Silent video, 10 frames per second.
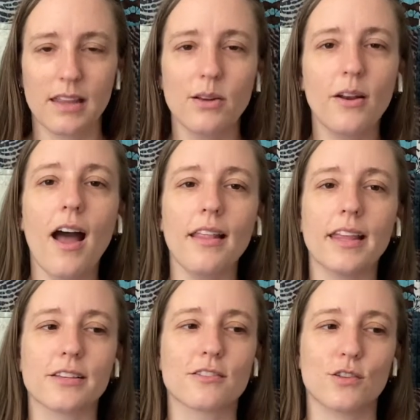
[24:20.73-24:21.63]
And they're not
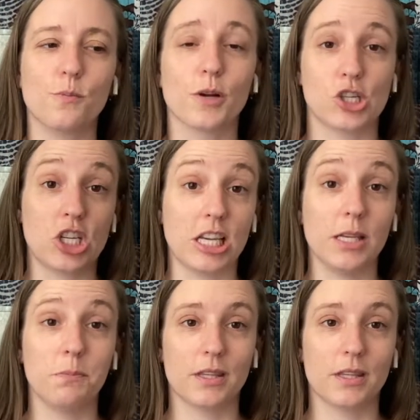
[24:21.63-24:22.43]
like super cheap,